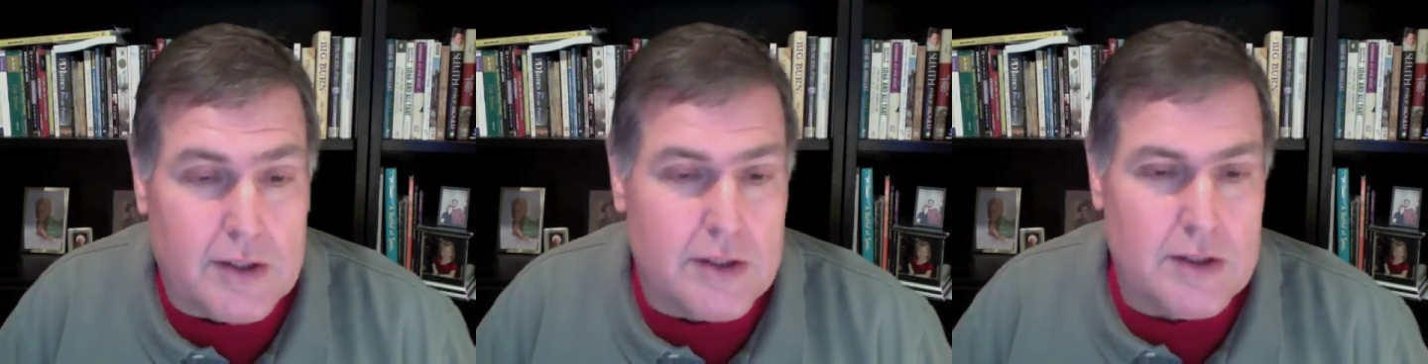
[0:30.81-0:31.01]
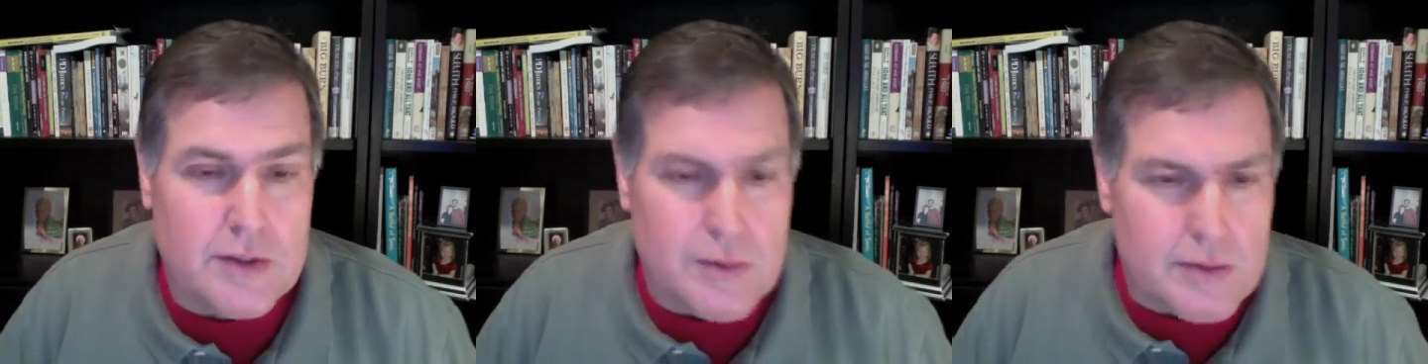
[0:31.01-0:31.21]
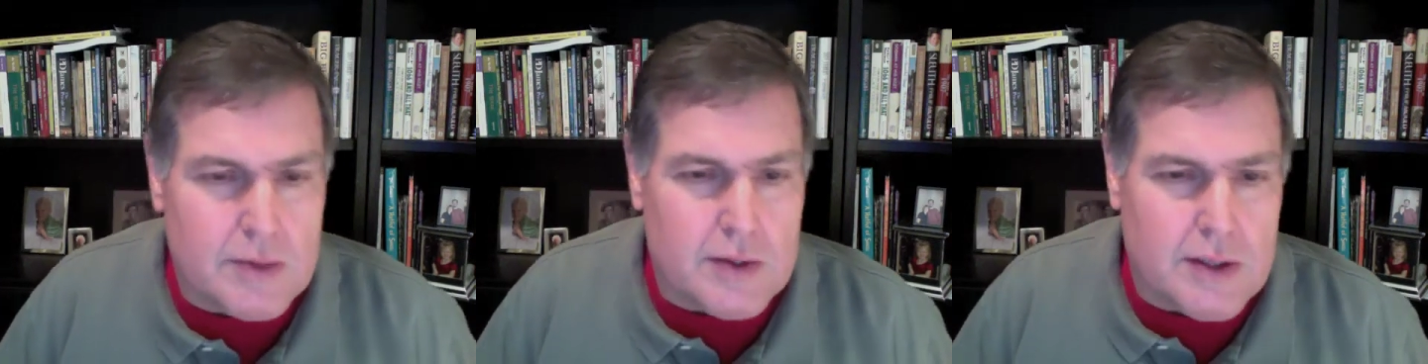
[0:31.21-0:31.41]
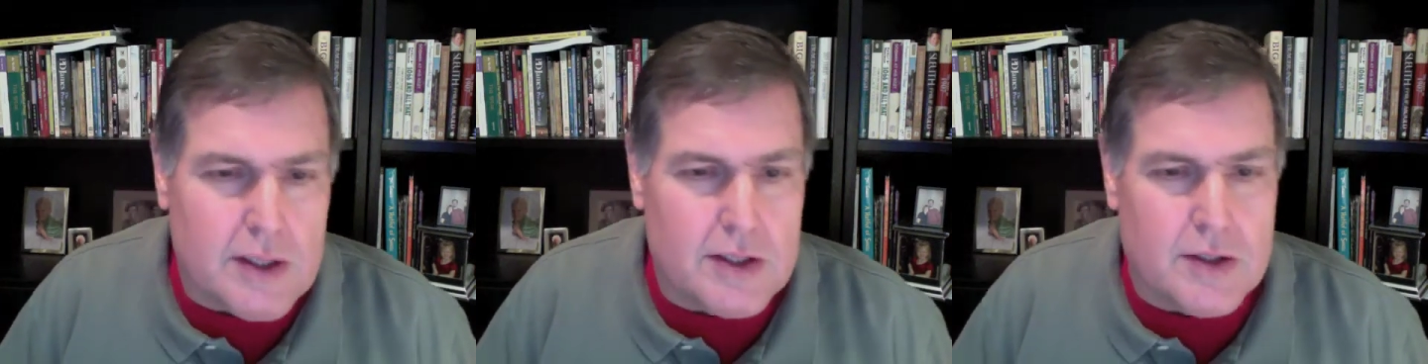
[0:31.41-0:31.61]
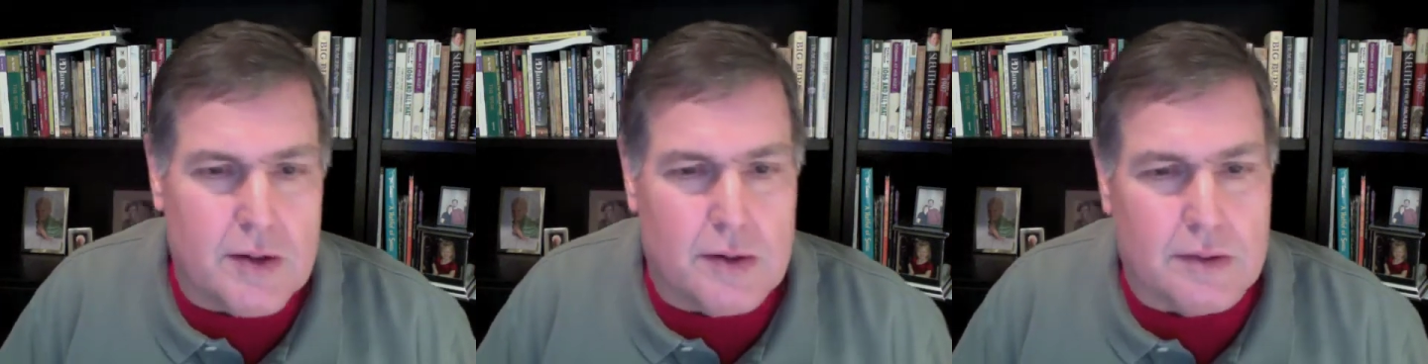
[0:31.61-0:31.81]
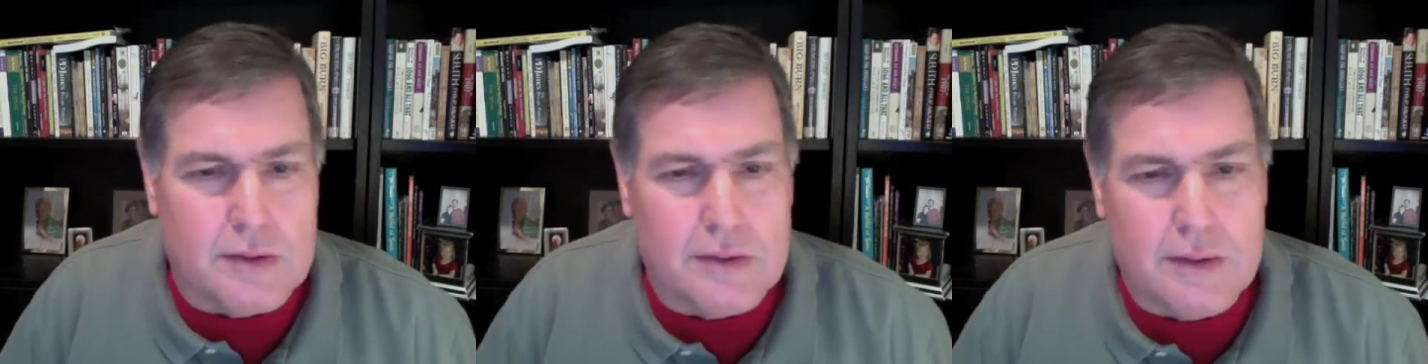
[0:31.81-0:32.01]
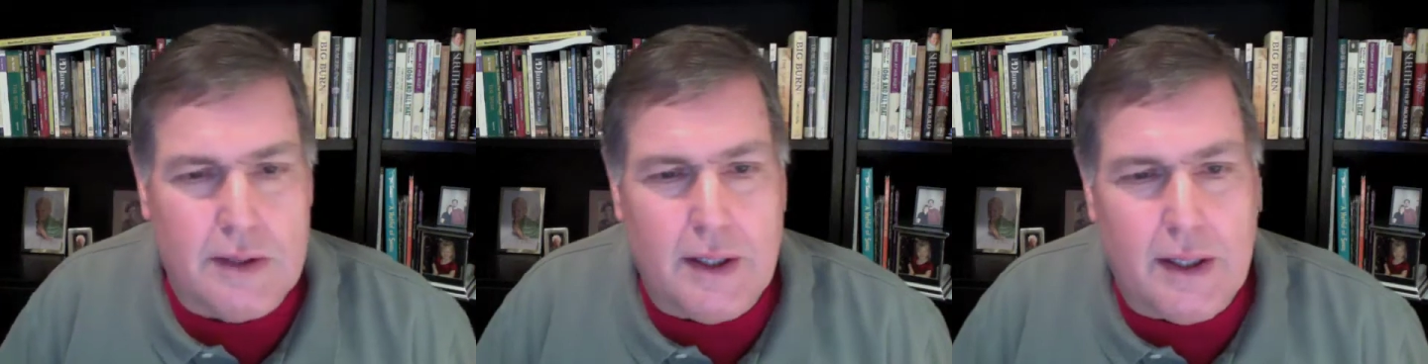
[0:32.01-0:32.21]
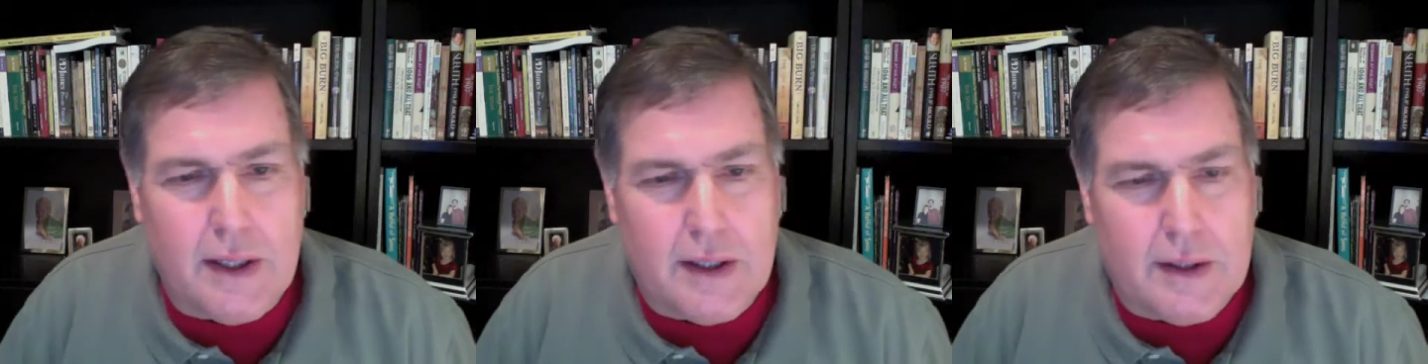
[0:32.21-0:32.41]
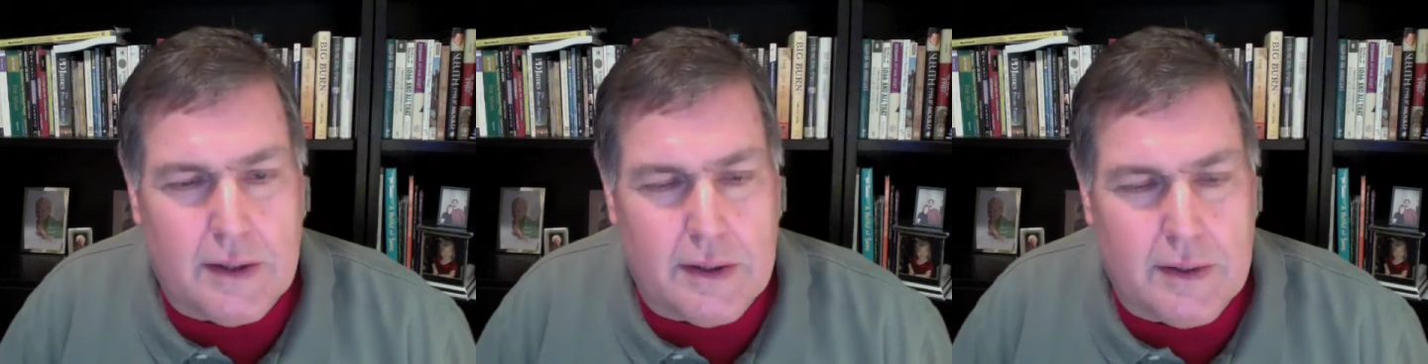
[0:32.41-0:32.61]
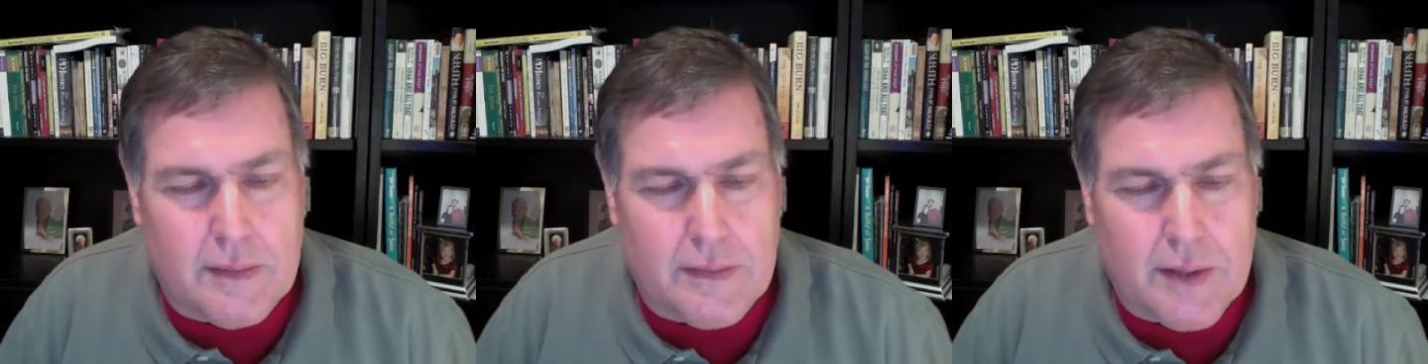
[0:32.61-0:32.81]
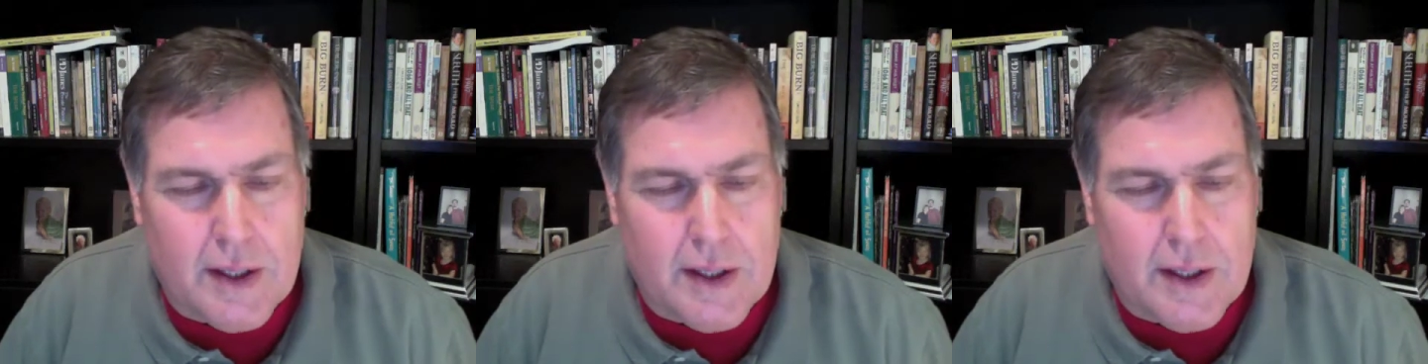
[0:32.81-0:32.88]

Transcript: It was a nice note, and